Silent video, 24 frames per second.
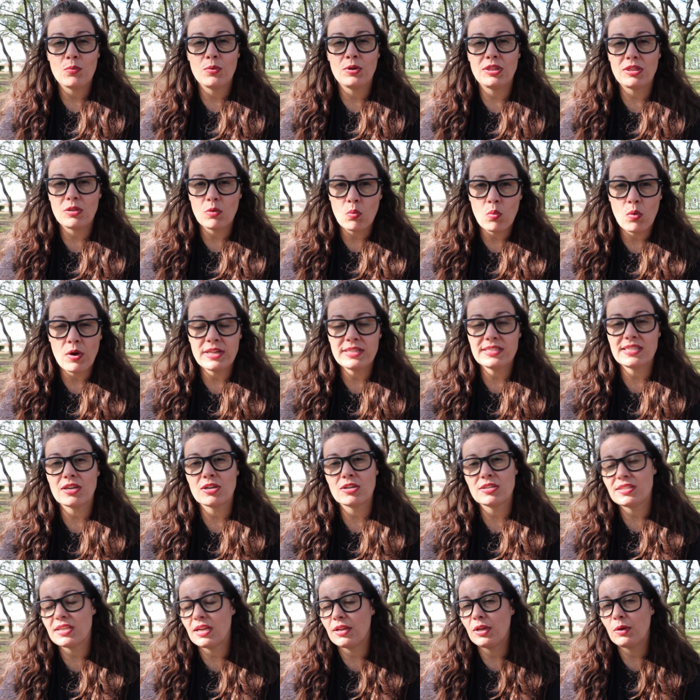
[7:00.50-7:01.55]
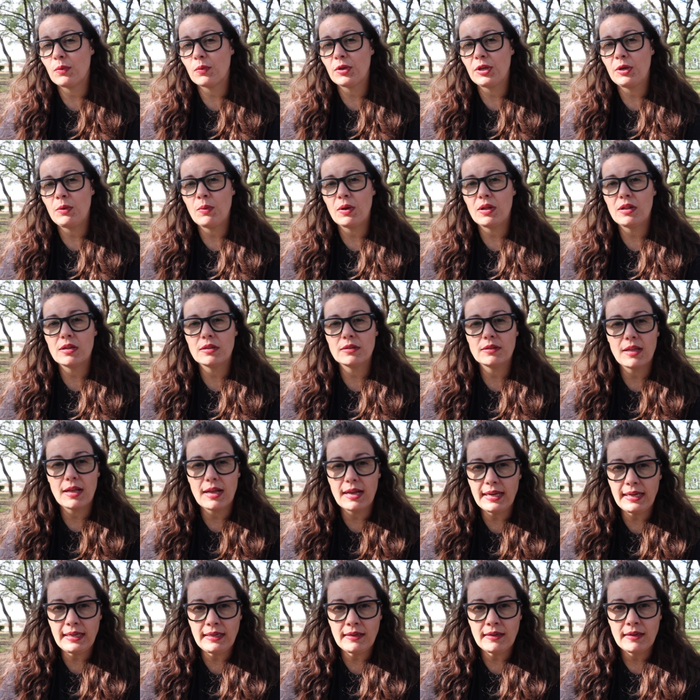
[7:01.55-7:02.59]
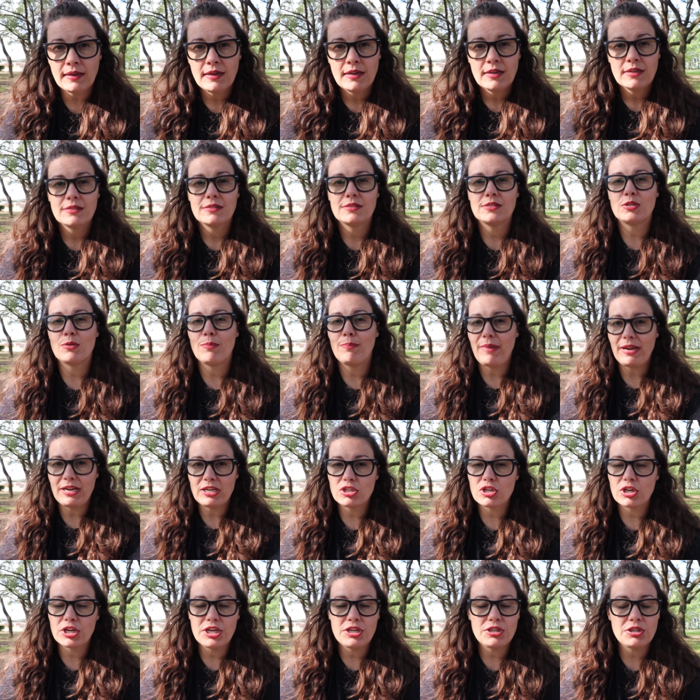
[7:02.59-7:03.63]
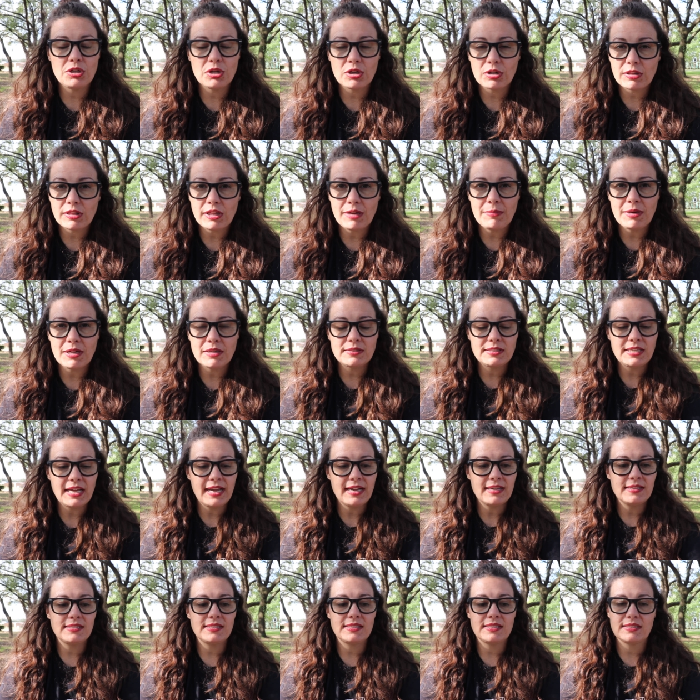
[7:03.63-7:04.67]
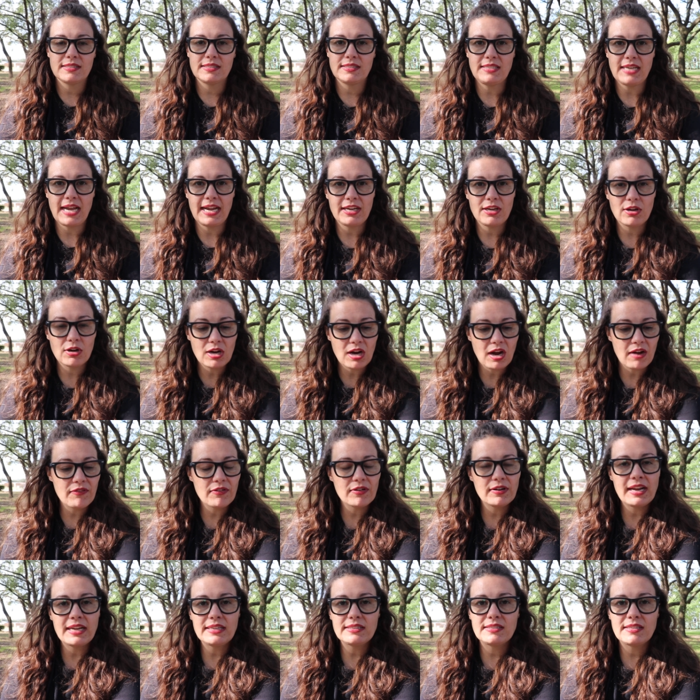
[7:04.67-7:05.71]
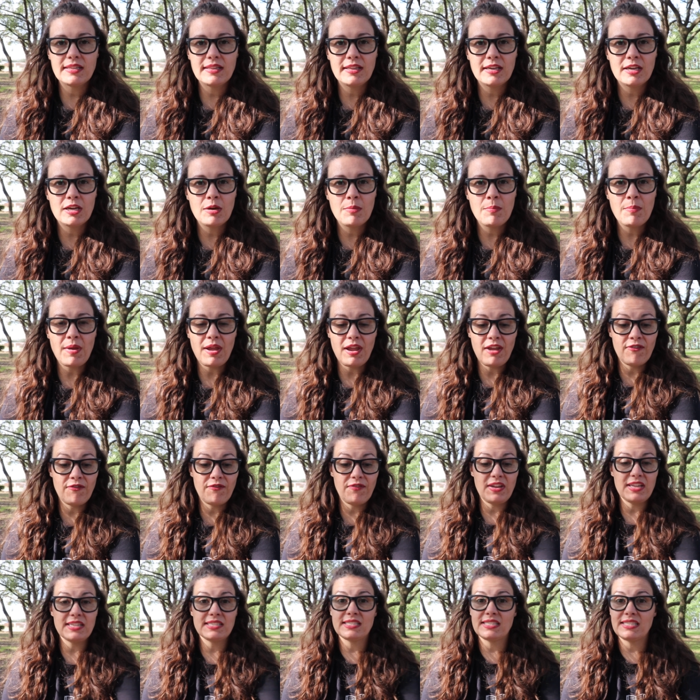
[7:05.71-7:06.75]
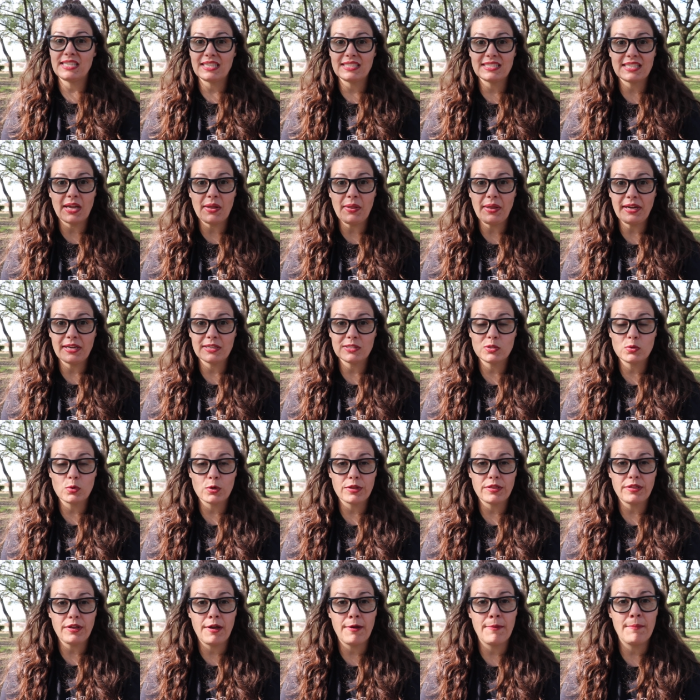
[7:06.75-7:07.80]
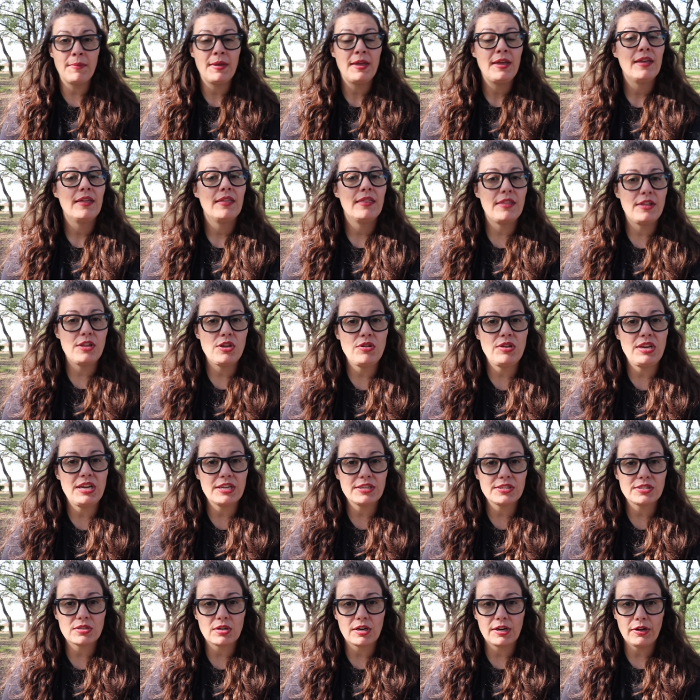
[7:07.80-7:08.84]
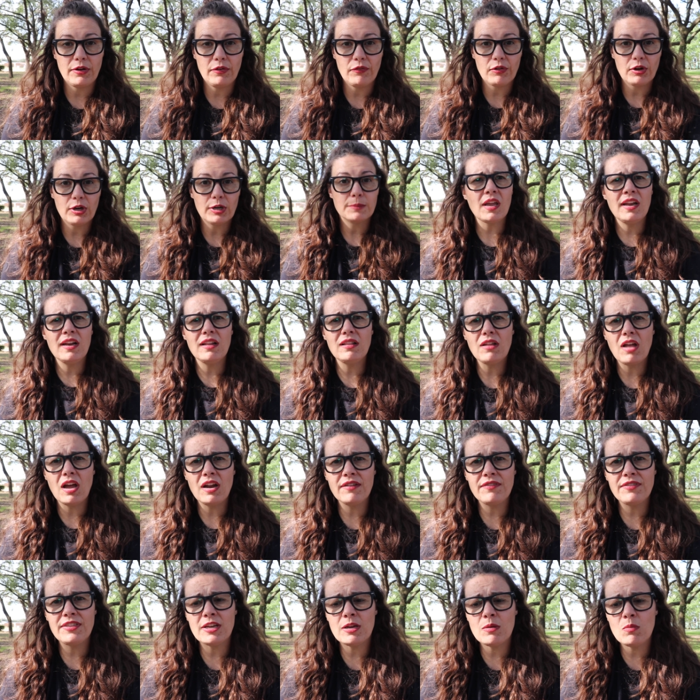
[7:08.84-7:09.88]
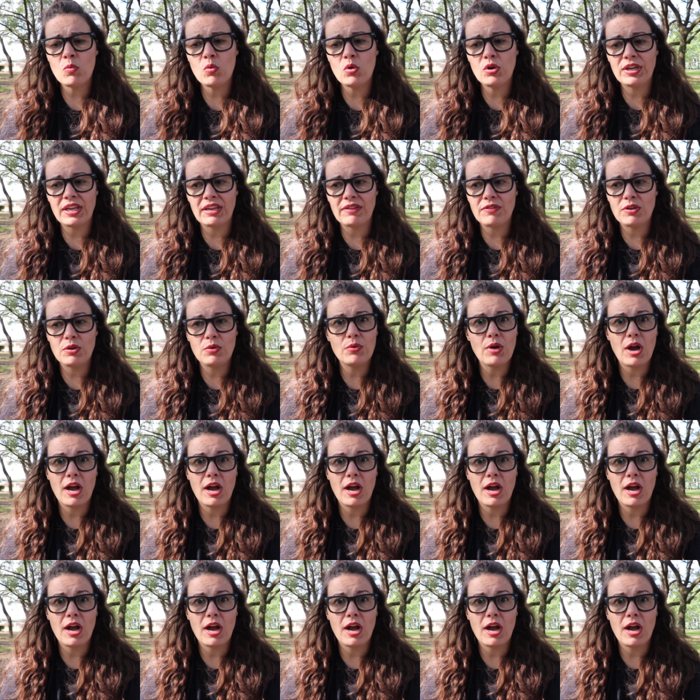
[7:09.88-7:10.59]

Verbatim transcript: with the ones that are selling really well online. So make sure you do your thumbnail test, stack your cover next to them. If it sticks out like a sore thumb, then you need to start over. And a lot of them will give you